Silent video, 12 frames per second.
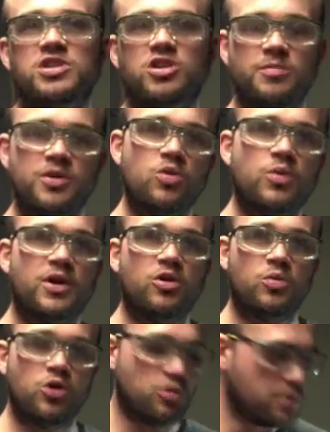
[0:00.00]
a little bit of
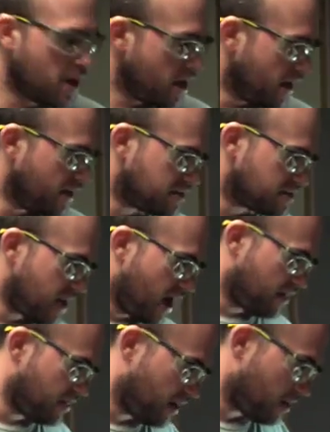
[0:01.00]
wiggle room
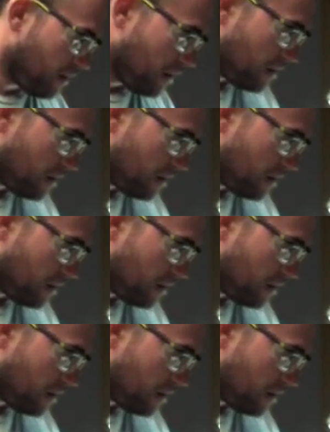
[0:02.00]
inside there.